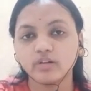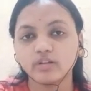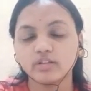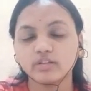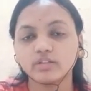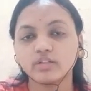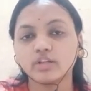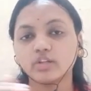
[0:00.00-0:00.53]

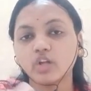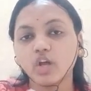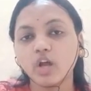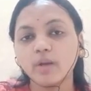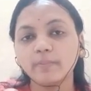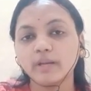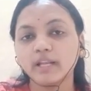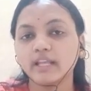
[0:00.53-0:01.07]
the
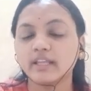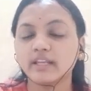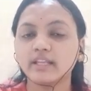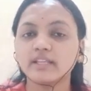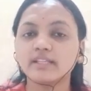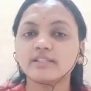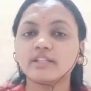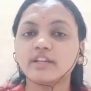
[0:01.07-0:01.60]
top layer is
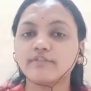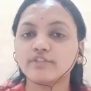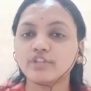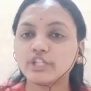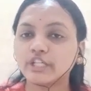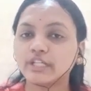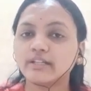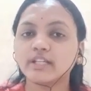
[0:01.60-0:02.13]

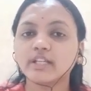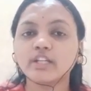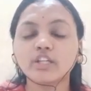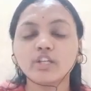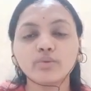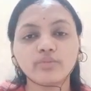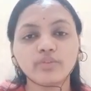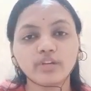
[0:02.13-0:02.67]
deficient in
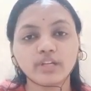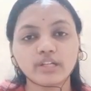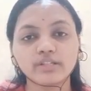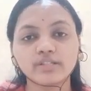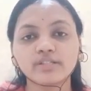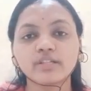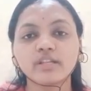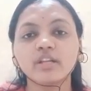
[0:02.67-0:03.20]
nutrients,
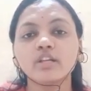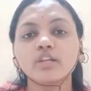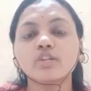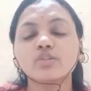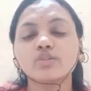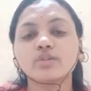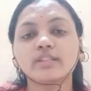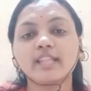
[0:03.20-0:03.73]

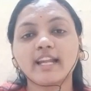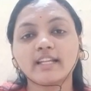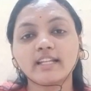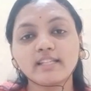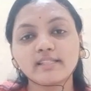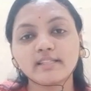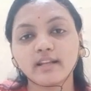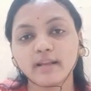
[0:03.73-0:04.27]
so that is
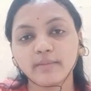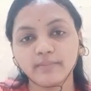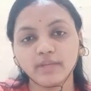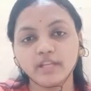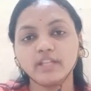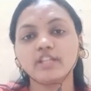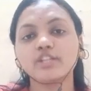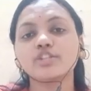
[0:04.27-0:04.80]

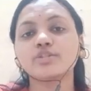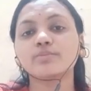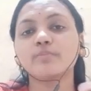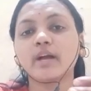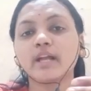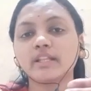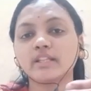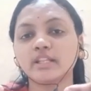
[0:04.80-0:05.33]
replenished
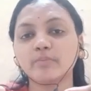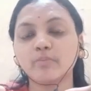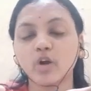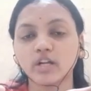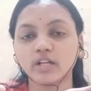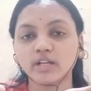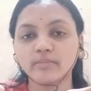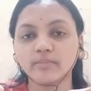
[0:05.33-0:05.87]
by the
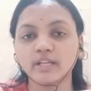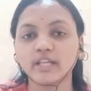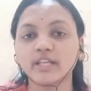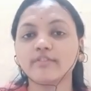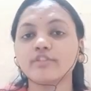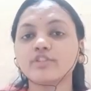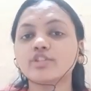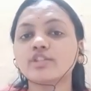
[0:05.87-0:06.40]
bottom layer,
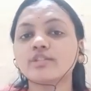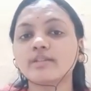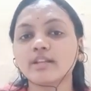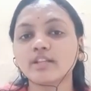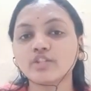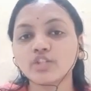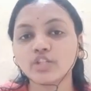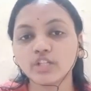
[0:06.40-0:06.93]
which is
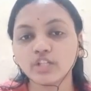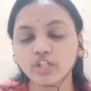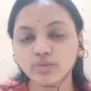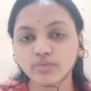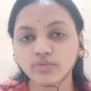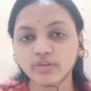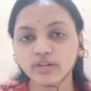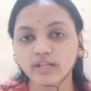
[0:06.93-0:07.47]
rich in
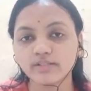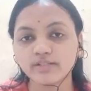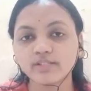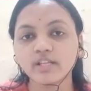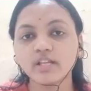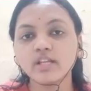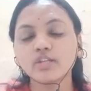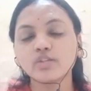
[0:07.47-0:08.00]
nutrients.
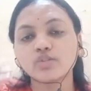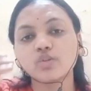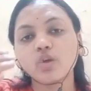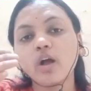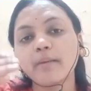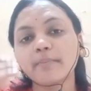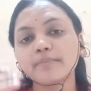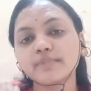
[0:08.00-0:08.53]
So
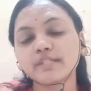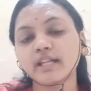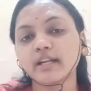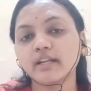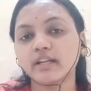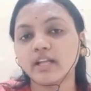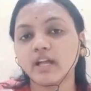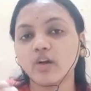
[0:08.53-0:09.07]
upside
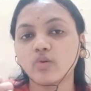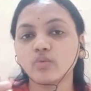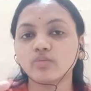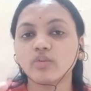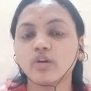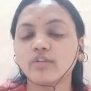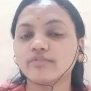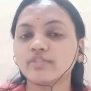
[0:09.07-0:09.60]
down
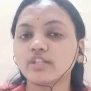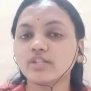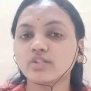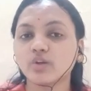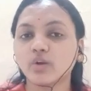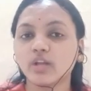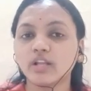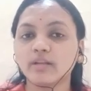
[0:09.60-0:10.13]
of the
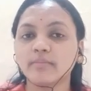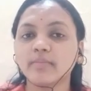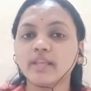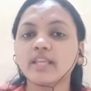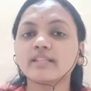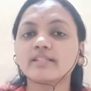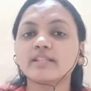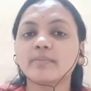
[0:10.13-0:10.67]
soil
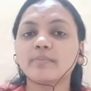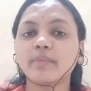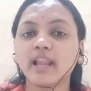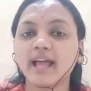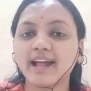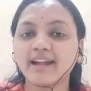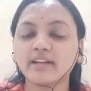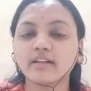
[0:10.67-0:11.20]
makes the
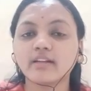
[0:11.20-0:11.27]
plant